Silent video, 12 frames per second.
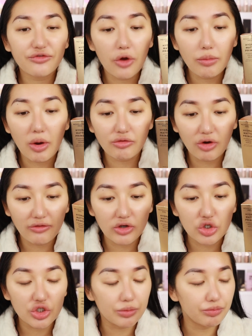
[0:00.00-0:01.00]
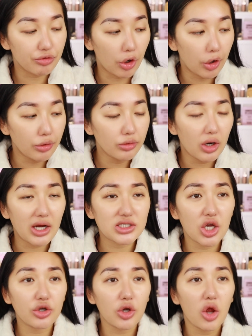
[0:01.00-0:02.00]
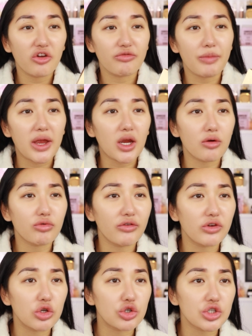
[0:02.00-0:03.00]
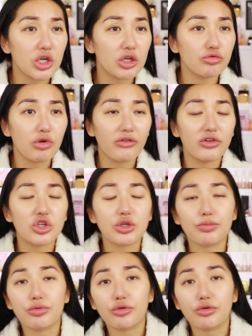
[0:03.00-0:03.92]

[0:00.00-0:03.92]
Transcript: from Revolution Pro. I don't know if Makeup Revolution, Revolution